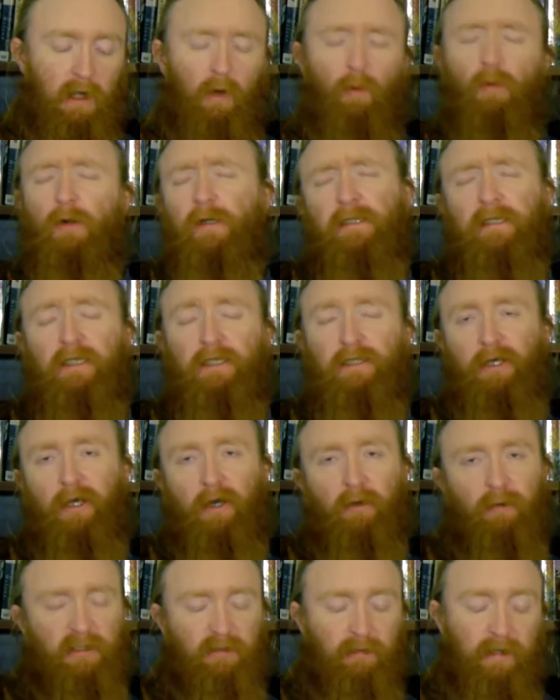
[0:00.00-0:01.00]
I wasn't
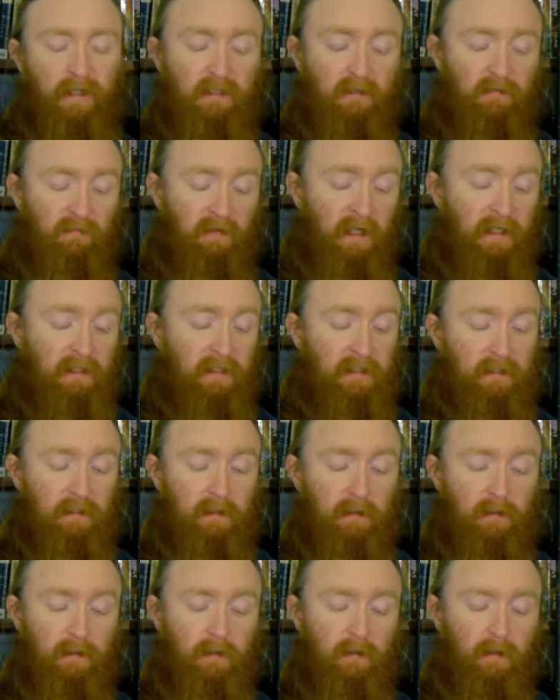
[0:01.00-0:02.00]
sure which way to
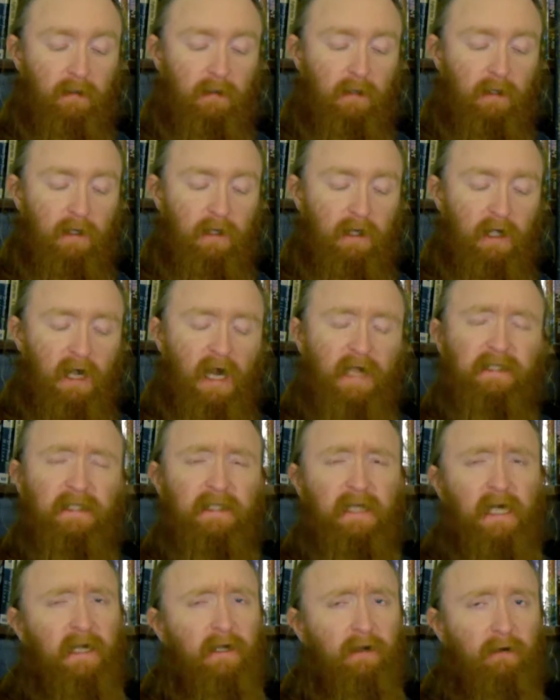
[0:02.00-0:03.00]
face. I
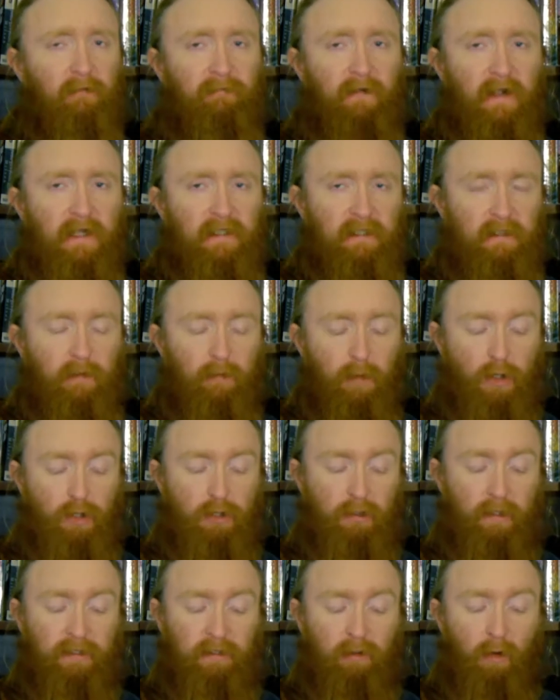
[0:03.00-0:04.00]
decided on facing the
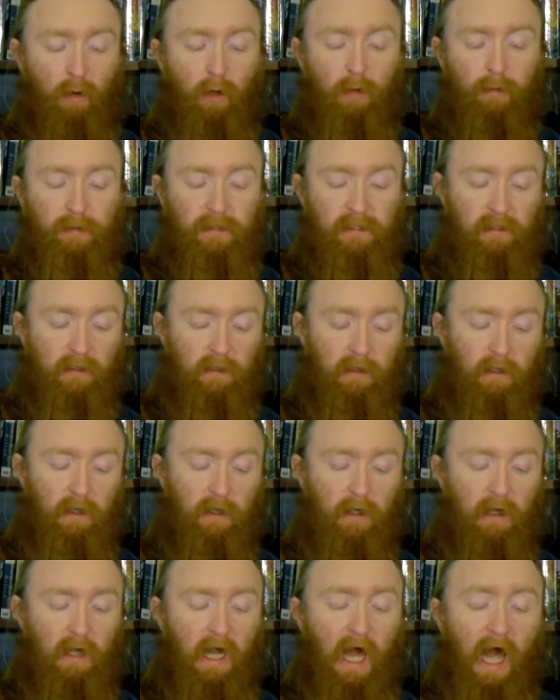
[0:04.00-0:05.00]
motionless corpse.
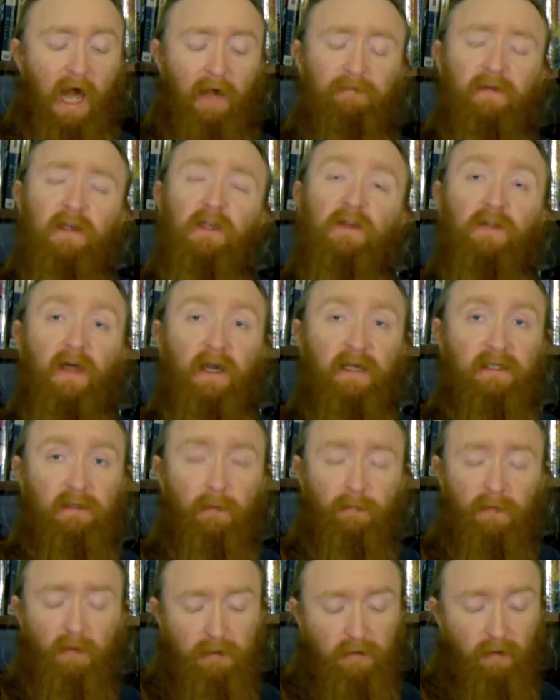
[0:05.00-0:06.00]
I figured that if
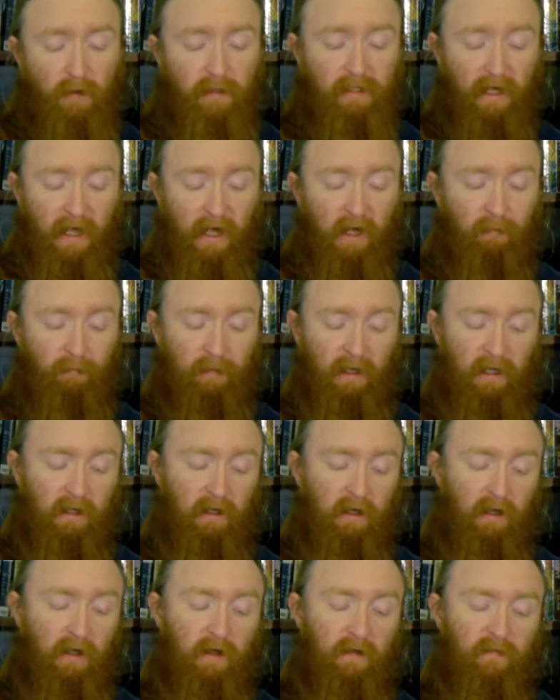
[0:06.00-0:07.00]
something was going to hurt
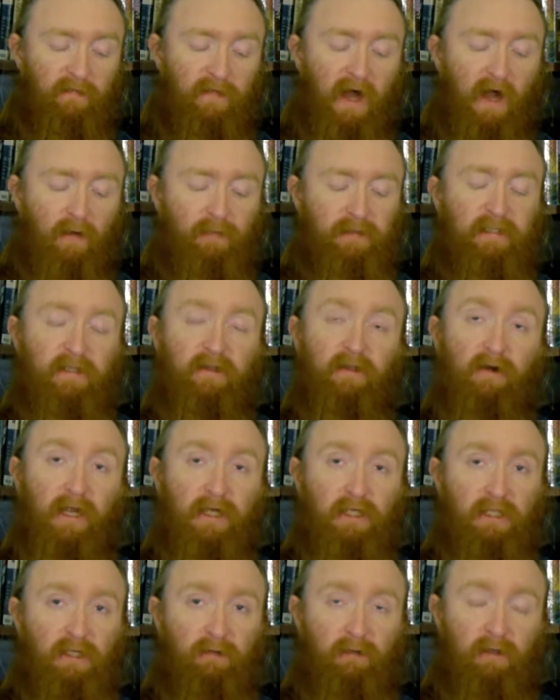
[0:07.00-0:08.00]
me, that was the
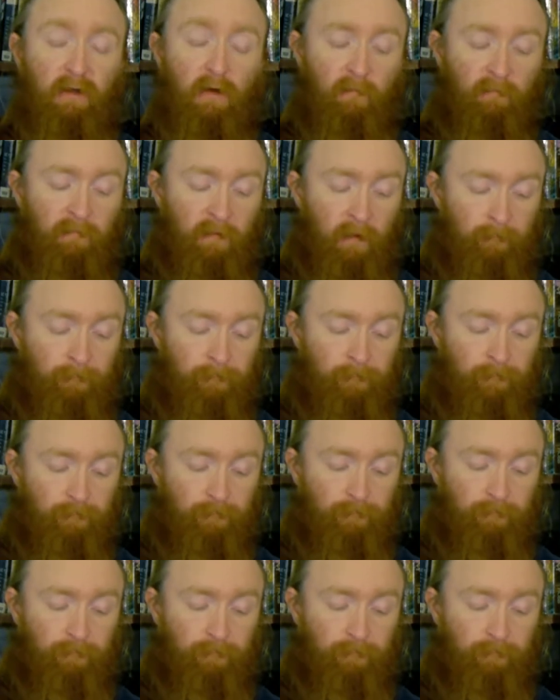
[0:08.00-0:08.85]
direction it would come from.